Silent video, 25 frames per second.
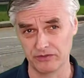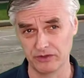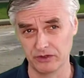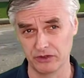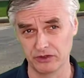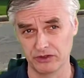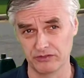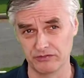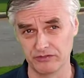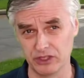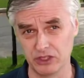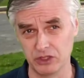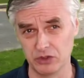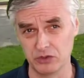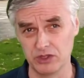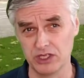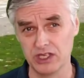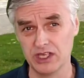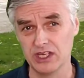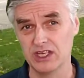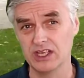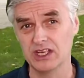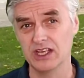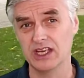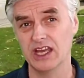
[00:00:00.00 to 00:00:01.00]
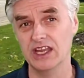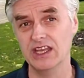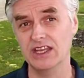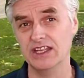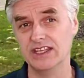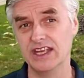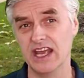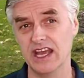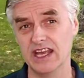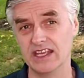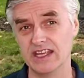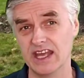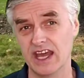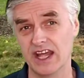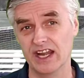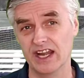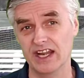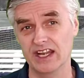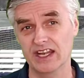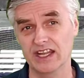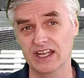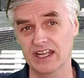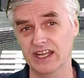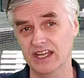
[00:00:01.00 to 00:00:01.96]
field of view and you can't it.